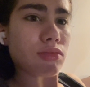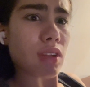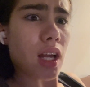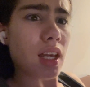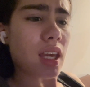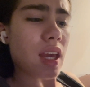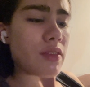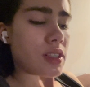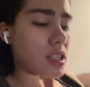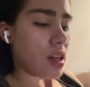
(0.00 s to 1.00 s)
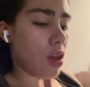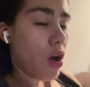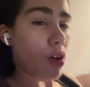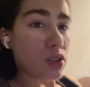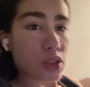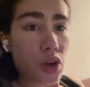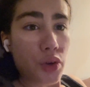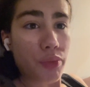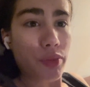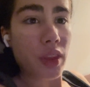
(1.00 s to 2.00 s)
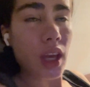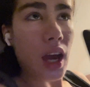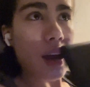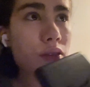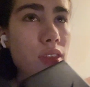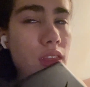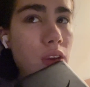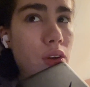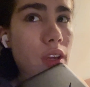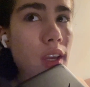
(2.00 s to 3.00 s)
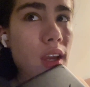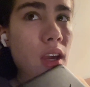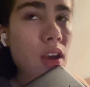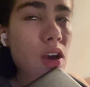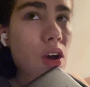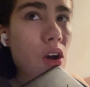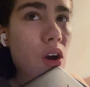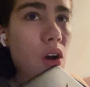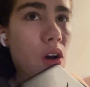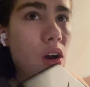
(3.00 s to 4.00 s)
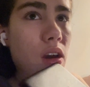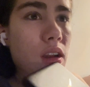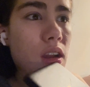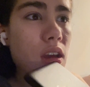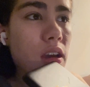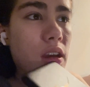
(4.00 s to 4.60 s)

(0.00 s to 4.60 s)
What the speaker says: I can't even tell. Also, I have a theory on